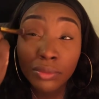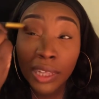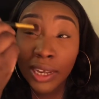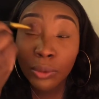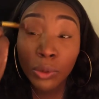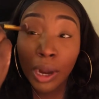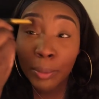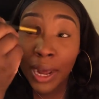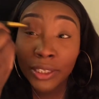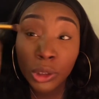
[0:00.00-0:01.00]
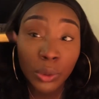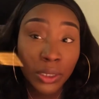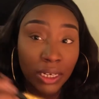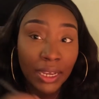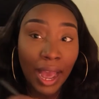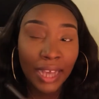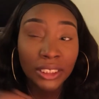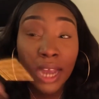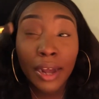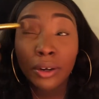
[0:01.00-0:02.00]
Like when I'm not doing any
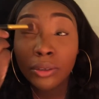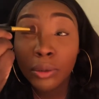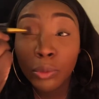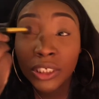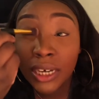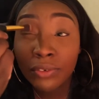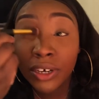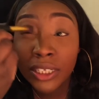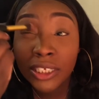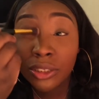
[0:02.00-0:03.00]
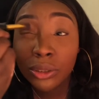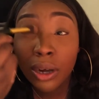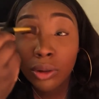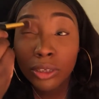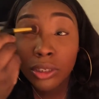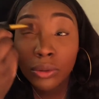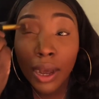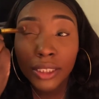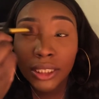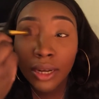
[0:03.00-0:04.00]
eyeshadow, which I rarely do. I only do
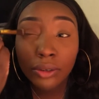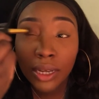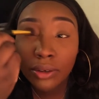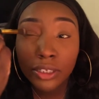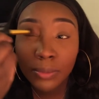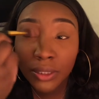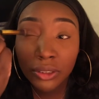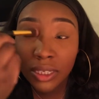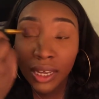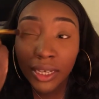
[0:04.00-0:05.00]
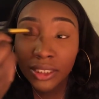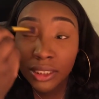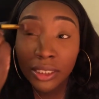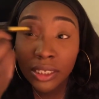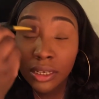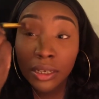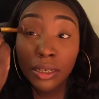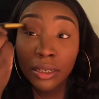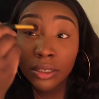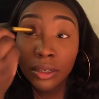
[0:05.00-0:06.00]
eyeshadow like on special occasions.
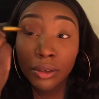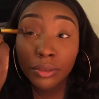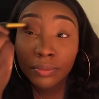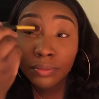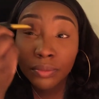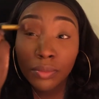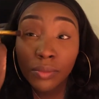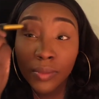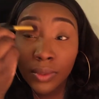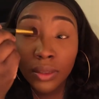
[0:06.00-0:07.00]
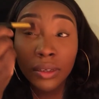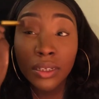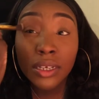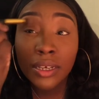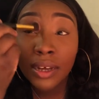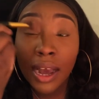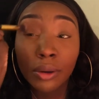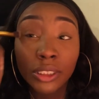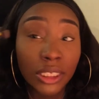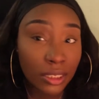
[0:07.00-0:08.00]
So see how
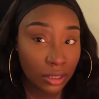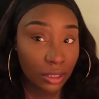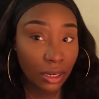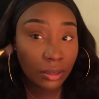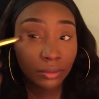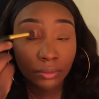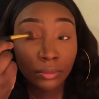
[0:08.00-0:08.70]
it just, you know,